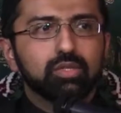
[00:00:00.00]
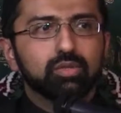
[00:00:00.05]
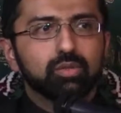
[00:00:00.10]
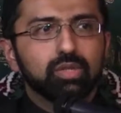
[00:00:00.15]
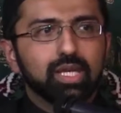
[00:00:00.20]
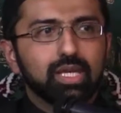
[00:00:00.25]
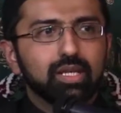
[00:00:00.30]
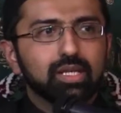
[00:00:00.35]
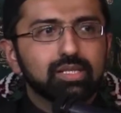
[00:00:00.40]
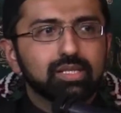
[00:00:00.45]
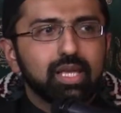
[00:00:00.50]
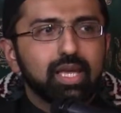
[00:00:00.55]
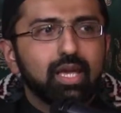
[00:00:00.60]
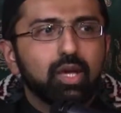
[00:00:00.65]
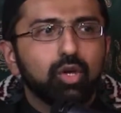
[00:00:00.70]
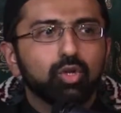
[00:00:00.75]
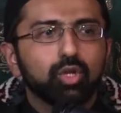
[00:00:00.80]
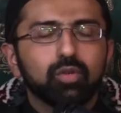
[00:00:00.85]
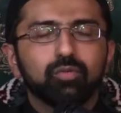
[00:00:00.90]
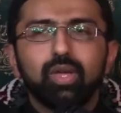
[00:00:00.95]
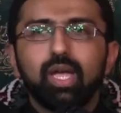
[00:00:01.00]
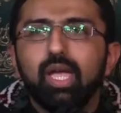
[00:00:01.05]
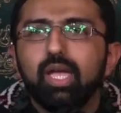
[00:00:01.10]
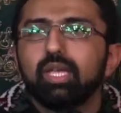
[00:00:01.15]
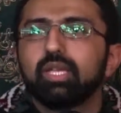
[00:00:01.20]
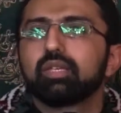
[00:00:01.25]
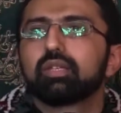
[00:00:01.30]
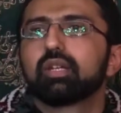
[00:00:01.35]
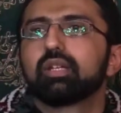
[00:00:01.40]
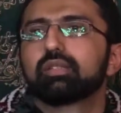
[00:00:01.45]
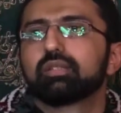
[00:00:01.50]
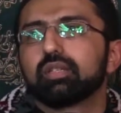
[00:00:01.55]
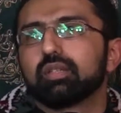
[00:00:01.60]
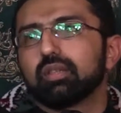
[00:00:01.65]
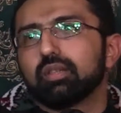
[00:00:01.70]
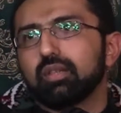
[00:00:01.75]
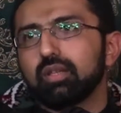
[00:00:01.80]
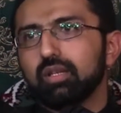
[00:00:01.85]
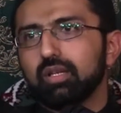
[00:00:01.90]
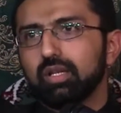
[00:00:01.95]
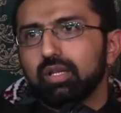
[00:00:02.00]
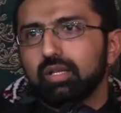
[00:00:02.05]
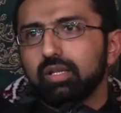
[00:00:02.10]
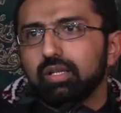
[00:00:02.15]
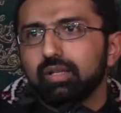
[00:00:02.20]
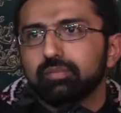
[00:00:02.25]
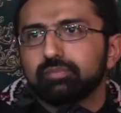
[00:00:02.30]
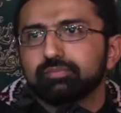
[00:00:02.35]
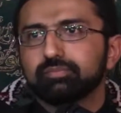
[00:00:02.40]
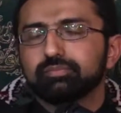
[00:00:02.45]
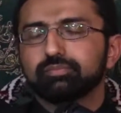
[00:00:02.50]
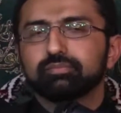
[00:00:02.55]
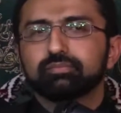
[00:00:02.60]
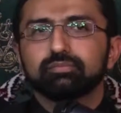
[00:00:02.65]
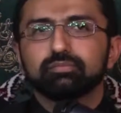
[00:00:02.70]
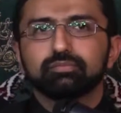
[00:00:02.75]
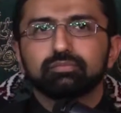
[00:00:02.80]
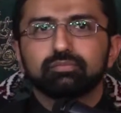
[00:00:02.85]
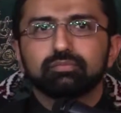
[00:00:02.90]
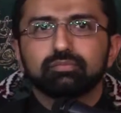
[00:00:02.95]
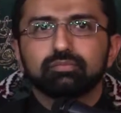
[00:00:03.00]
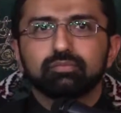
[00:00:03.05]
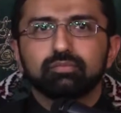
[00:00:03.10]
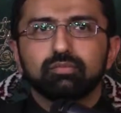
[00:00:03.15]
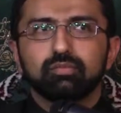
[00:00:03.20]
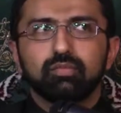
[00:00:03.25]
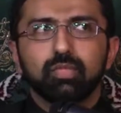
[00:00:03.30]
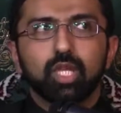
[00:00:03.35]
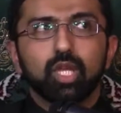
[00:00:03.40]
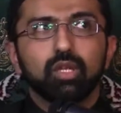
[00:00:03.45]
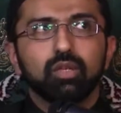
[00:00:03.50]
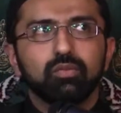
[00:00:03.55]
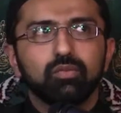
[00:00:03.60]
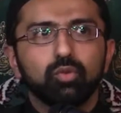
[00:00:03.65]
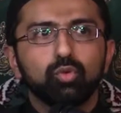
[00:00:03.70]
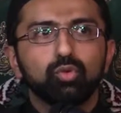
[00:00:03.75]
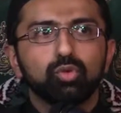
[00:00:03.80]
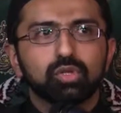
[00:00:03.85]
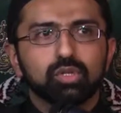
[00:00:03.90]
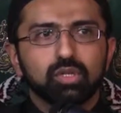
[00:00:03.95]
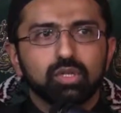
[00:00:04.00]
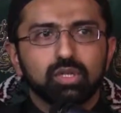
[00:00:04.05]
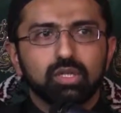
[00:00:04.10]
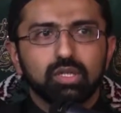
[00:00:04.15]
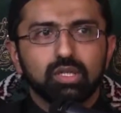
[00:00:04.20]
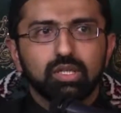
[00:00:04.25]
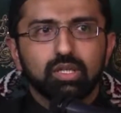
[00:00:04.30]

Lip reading: to get us out of hayrat al-dhalala, confusion.